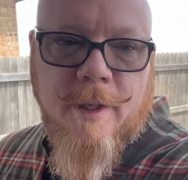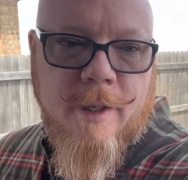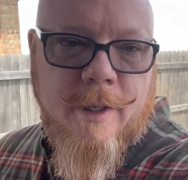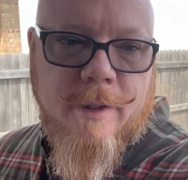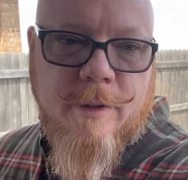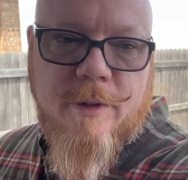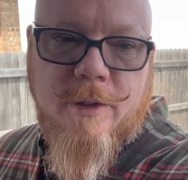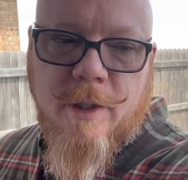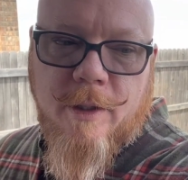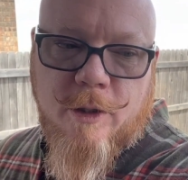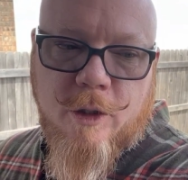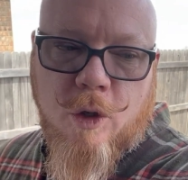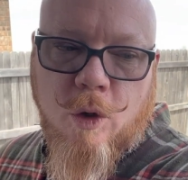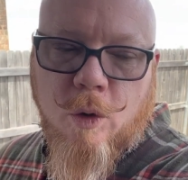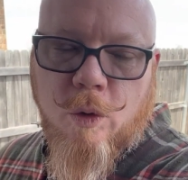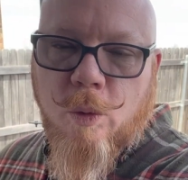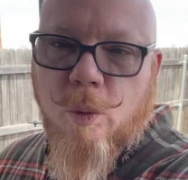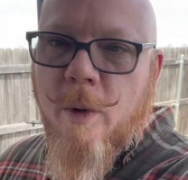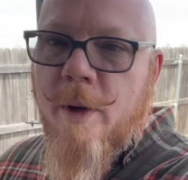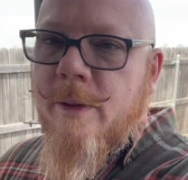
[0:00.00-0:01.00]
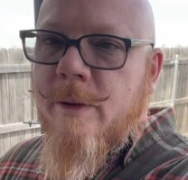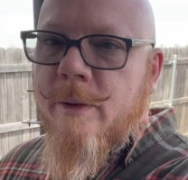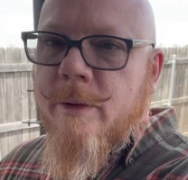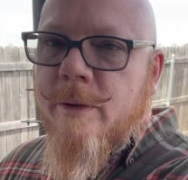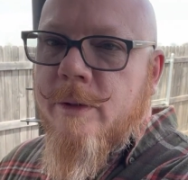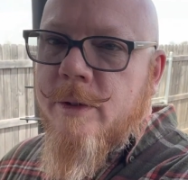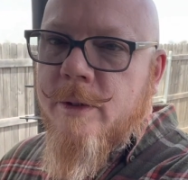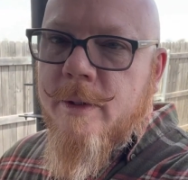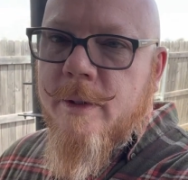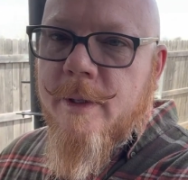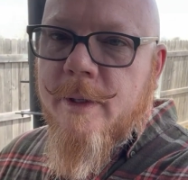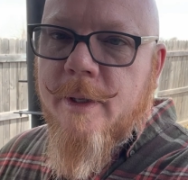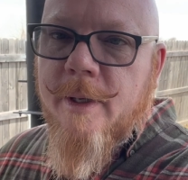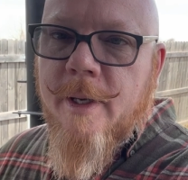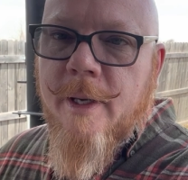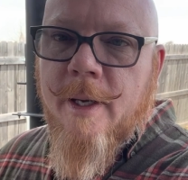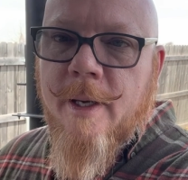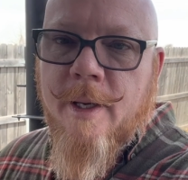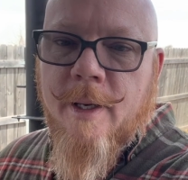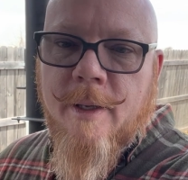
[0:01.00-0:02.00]
in such cold weathers
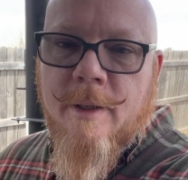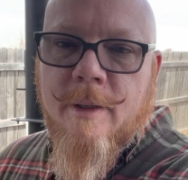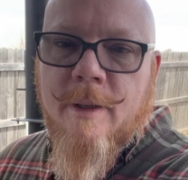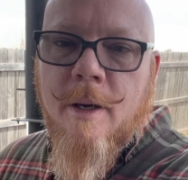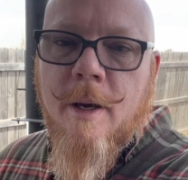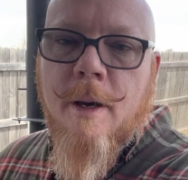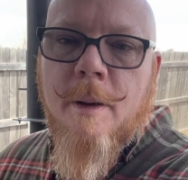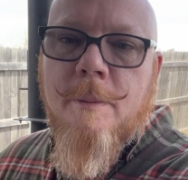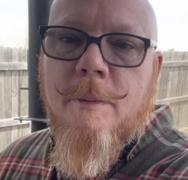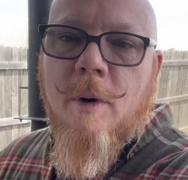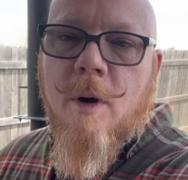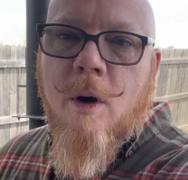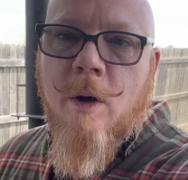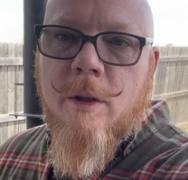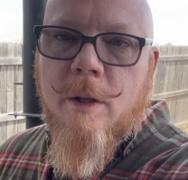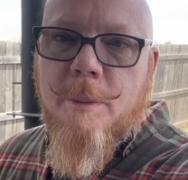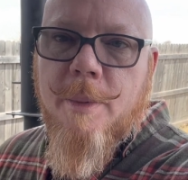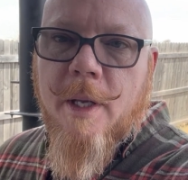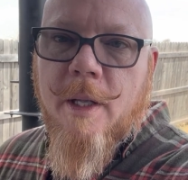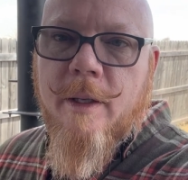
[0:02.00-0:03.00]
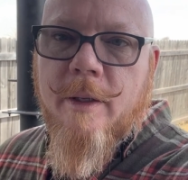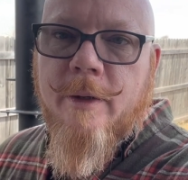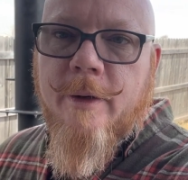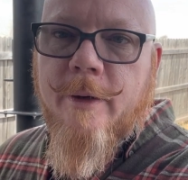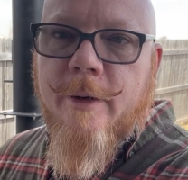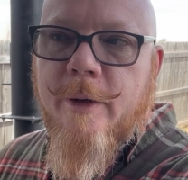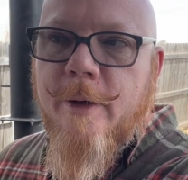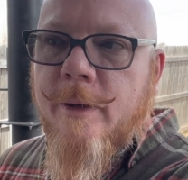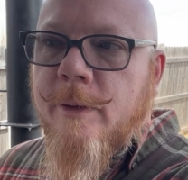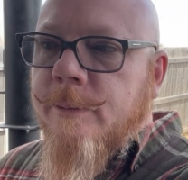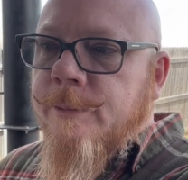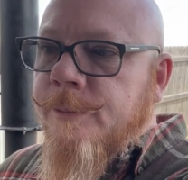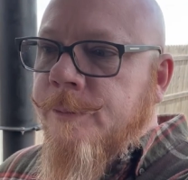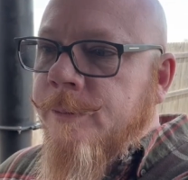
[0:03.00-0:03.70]
and on the pellet cooker,